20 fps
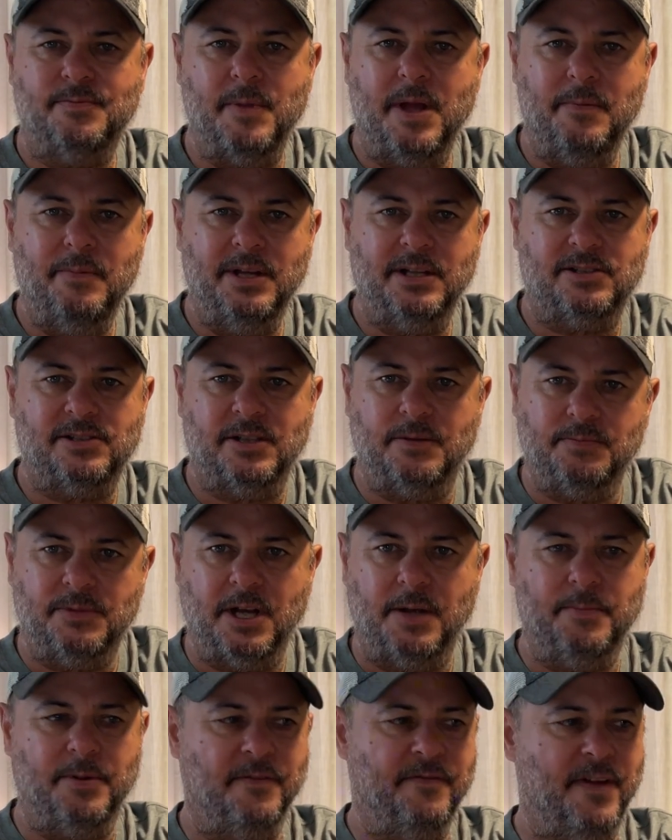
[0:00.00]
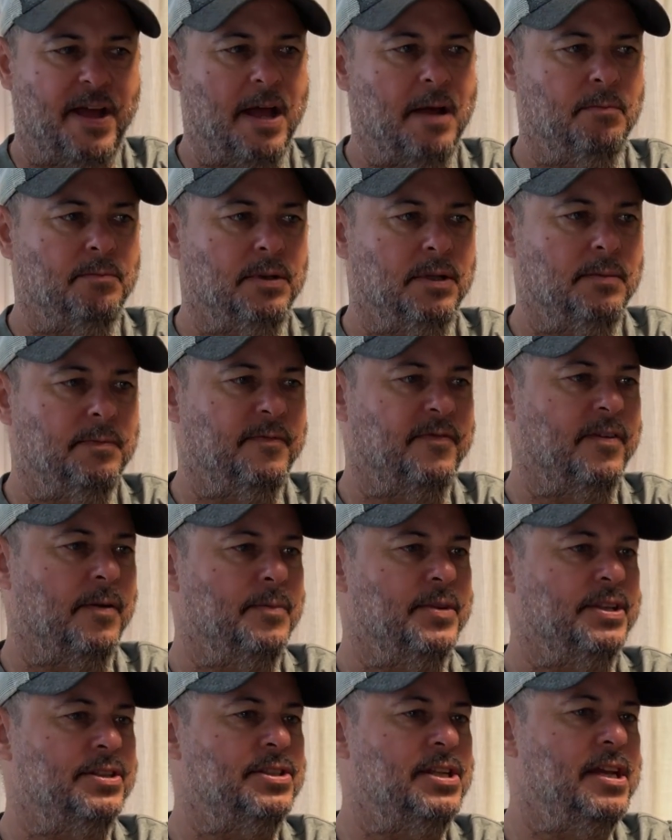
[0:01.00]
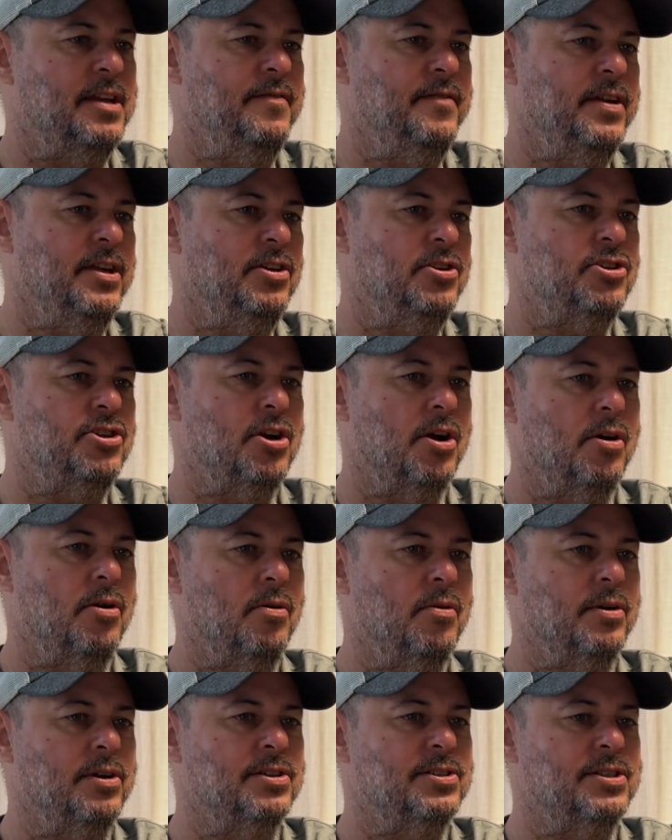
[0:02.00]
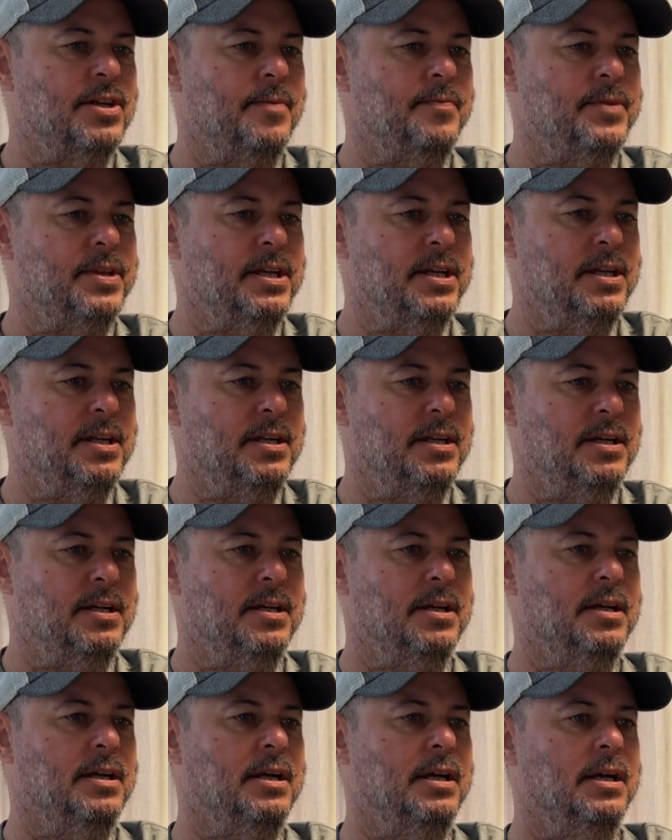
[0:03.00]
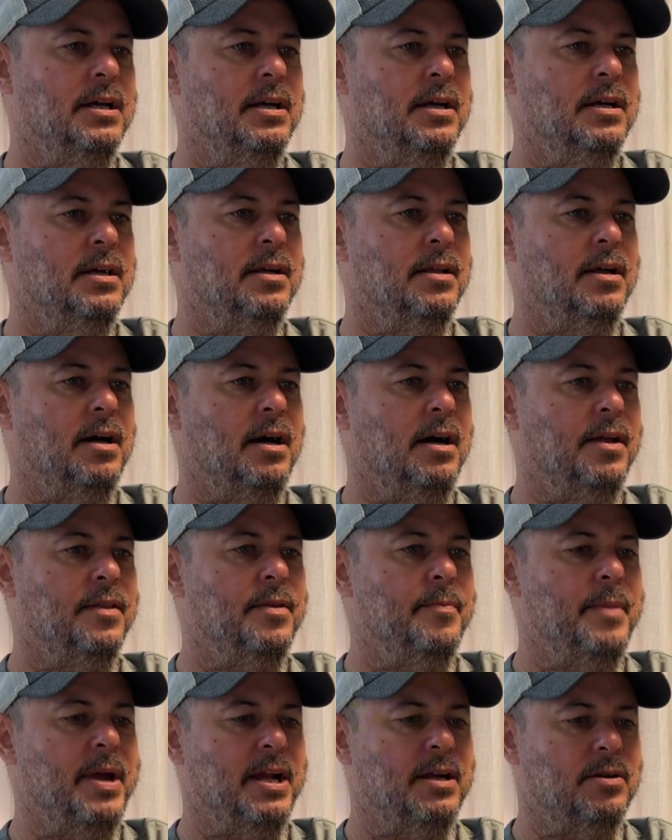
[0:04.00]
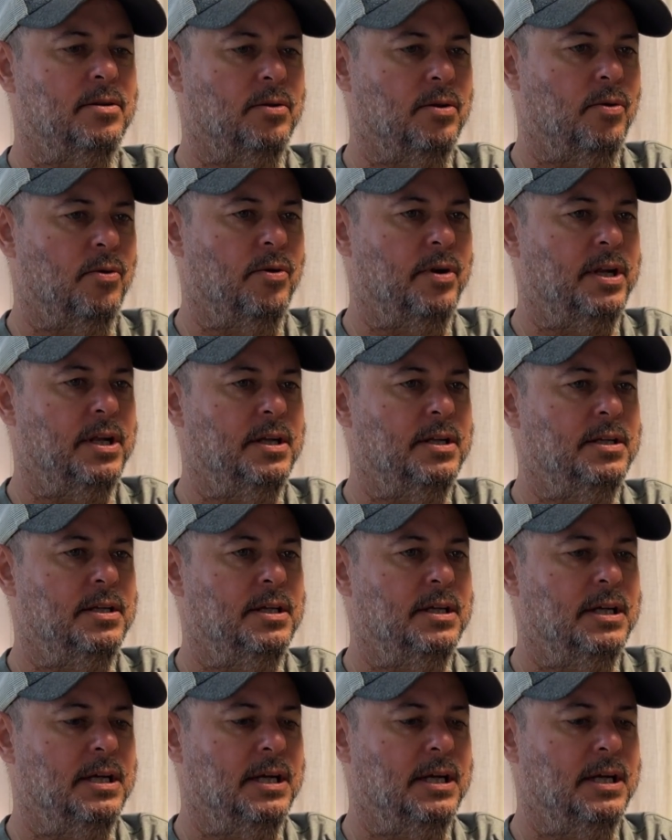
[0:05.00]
Maybe it's some type of emblem from the TV show or something, The Mandalorian